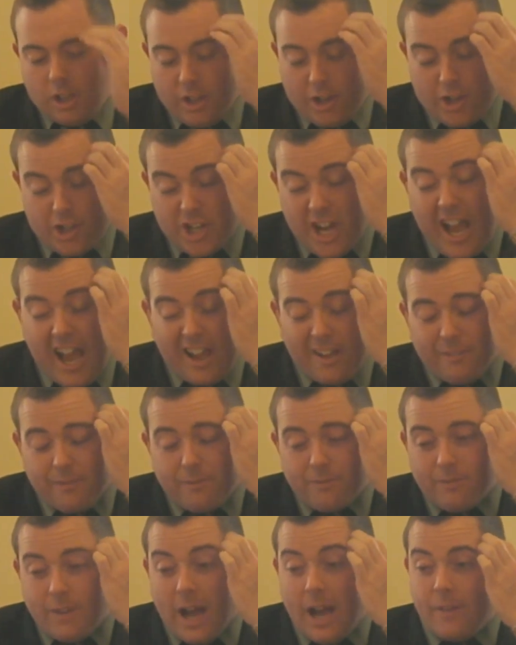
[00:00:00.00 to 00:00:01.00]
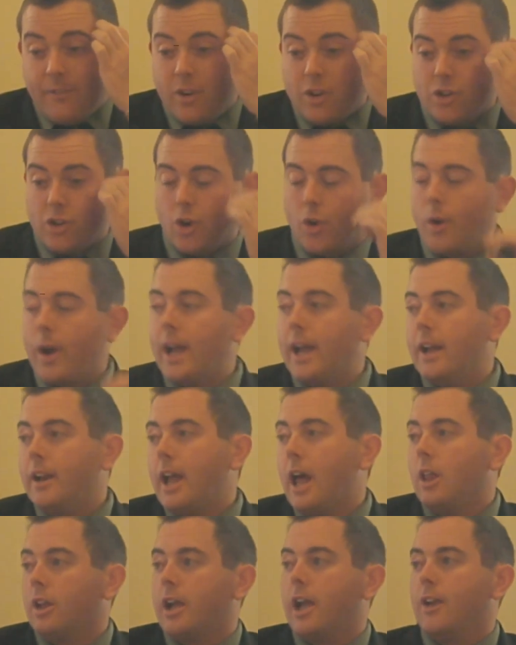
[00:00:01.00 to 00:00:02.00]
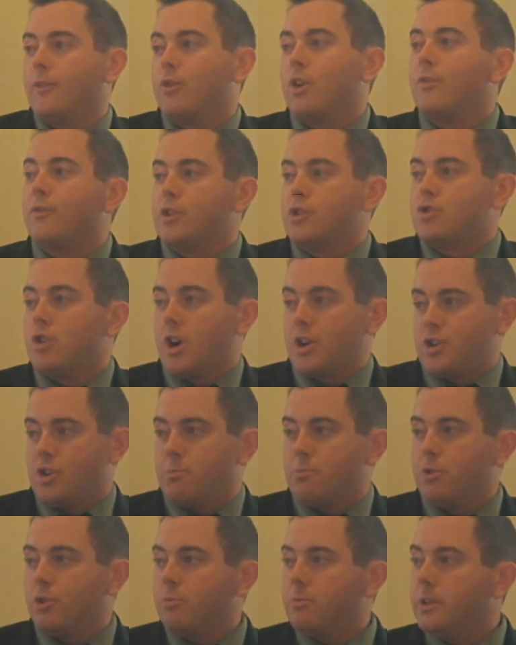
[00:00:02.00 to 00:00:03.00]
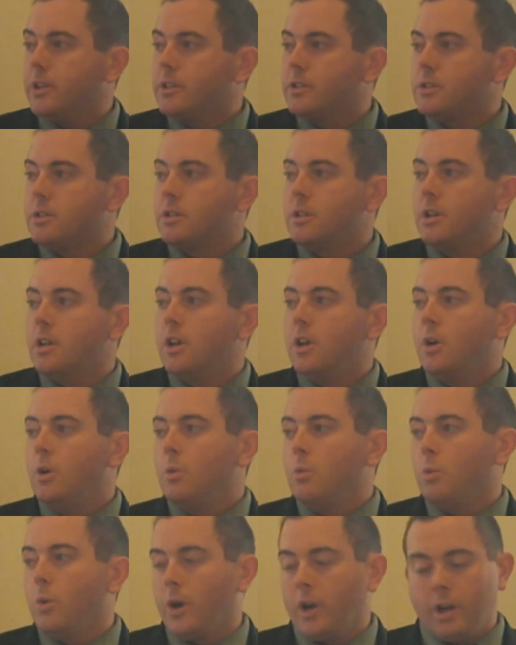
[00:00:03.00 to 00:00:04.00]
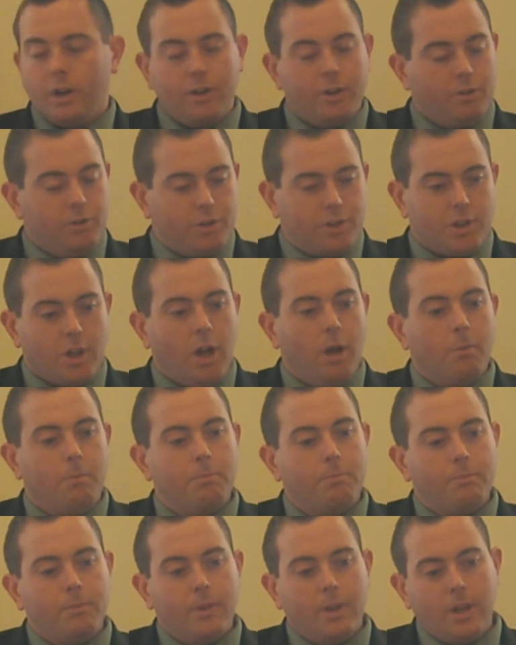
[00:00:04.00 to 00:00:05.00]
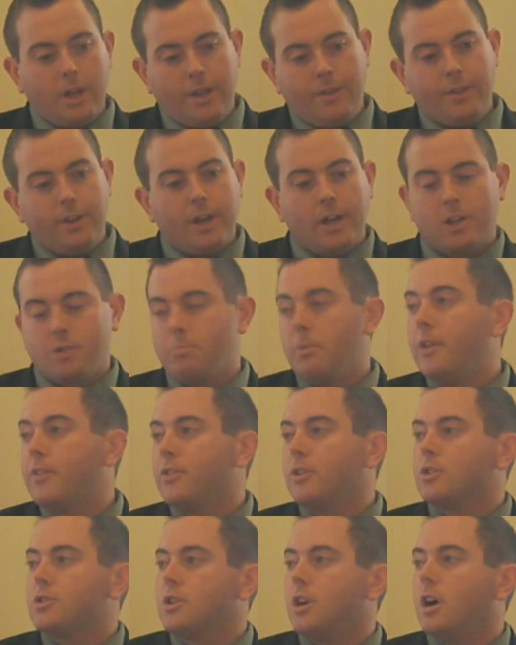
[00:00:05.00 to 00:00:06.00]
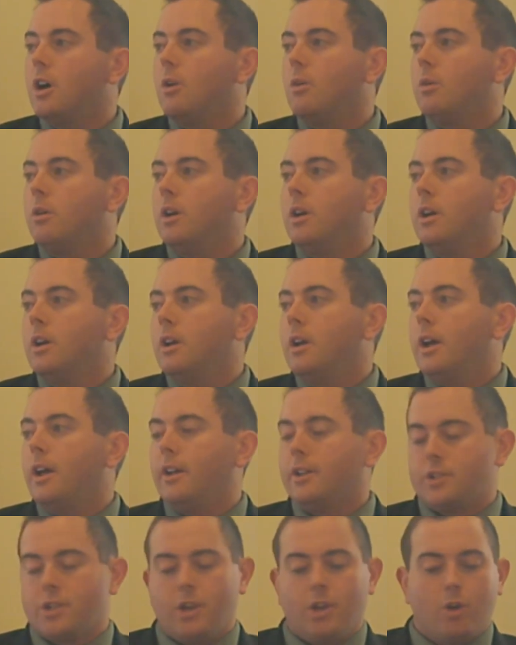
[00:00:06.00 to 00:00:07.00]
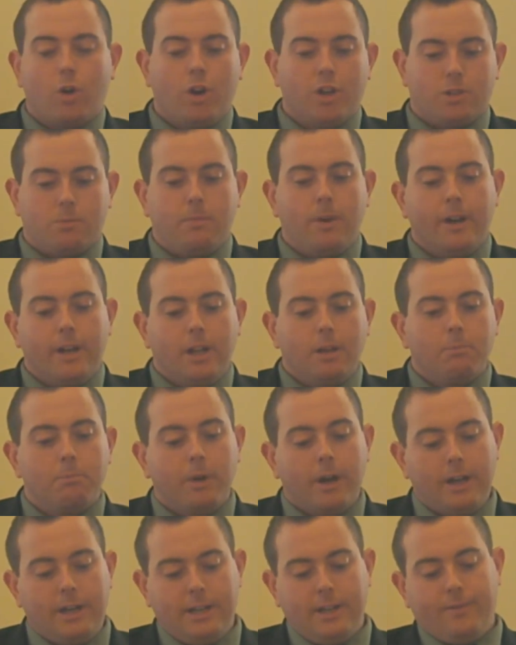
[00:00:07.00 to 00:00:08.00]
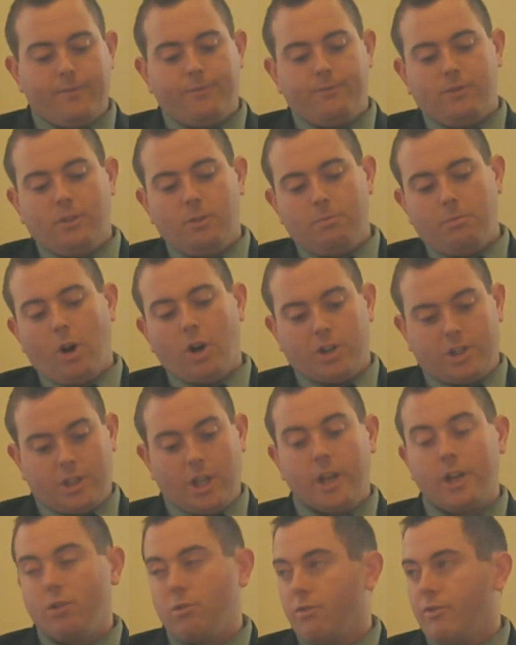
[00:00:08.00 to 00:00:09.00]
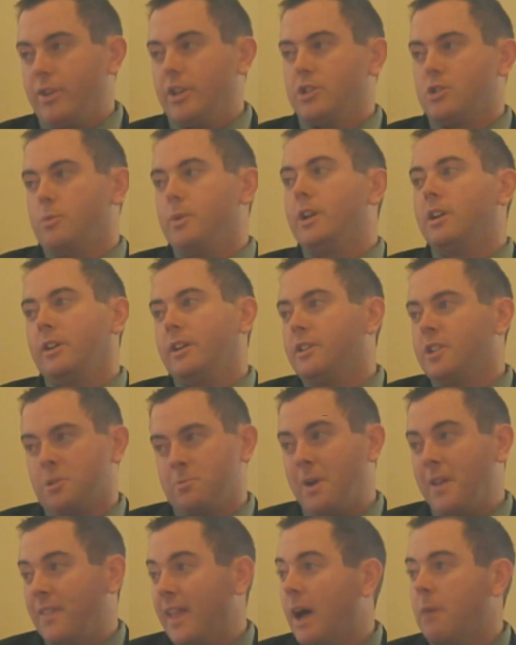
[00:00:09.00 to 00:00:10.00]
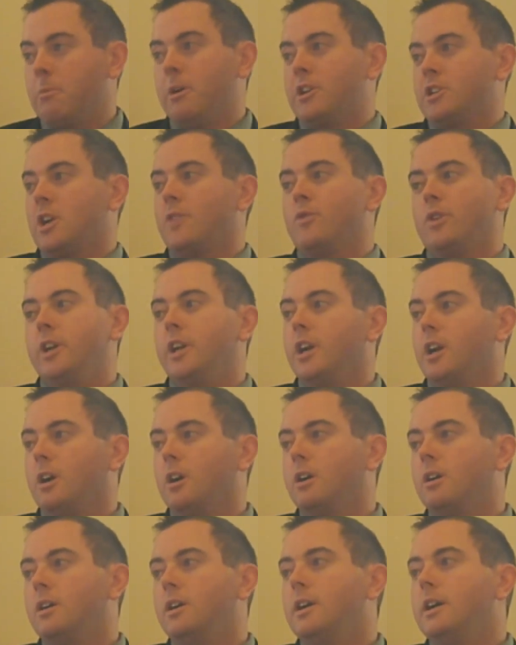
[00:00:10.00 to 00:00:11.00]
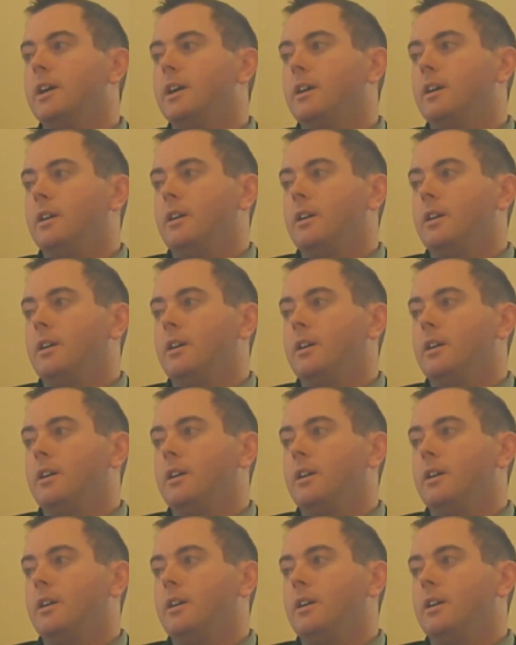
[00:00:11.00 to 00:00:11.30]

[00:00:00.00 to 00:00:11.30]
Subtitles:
a little shy of $500,000 allocated for infrastructure improvements. We're going to do some in the next month or so. That's going to cost money. But if our study reveals we don't need to spend that much every year,